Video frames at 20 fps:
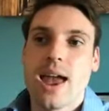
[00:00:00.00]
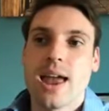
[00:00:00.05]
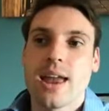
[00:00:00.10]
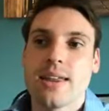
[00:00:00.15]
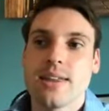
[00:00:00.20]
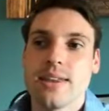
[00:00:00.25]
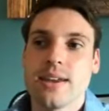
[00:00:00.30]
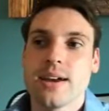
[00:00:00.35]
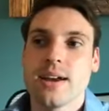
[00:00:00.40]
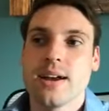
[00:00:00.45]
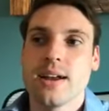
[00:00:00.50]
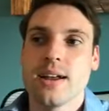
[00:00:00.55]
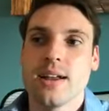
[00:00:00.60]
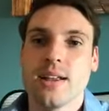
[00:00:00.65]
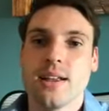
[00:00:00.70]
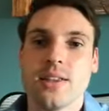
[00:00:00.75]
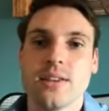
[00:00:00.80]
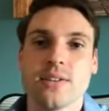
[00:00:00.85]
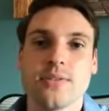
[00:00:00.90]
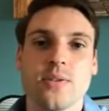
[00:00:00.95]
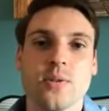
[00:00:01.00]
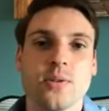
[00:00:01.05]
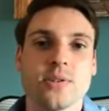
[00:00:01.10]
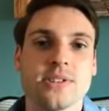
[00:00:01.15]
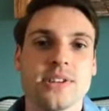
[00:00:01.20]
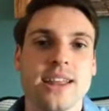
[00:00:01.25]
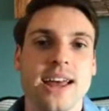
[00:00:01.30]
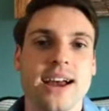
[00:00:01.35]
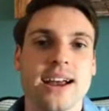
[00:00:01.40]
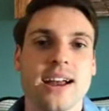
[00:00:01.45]
and look
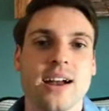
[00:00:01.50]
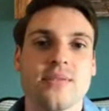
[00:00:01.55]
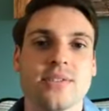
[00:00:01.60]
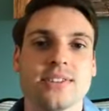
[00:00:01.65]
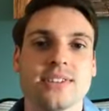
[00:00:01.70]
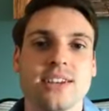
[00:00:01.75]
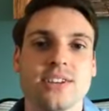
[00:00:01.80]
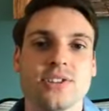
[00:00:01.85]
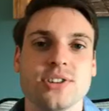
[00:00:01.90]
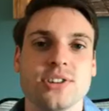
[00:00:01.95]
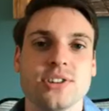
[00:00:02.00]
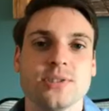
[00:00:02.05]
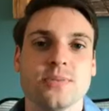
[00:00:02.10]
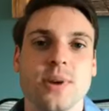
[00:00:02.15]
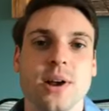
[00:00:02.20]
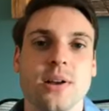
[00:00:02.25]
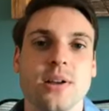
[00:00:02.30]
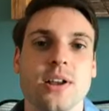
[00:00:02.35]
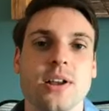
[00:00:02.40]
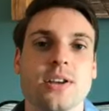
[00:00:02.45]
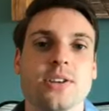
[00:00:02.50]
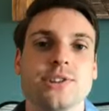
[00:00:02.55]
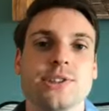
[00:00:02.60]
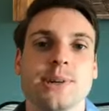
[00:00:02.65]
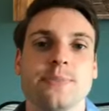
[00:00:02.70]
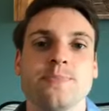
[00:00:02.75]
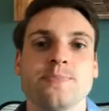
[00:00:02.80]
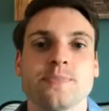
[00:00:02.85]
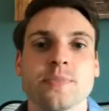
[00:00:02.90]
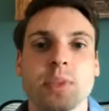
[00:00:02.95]
forward to that conversation as well.
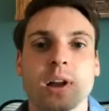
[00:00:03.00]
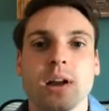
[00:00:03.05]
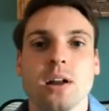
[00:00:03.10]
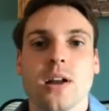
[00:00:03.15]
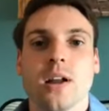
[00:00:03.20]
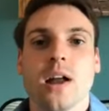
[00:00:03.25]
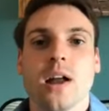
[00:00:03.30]
So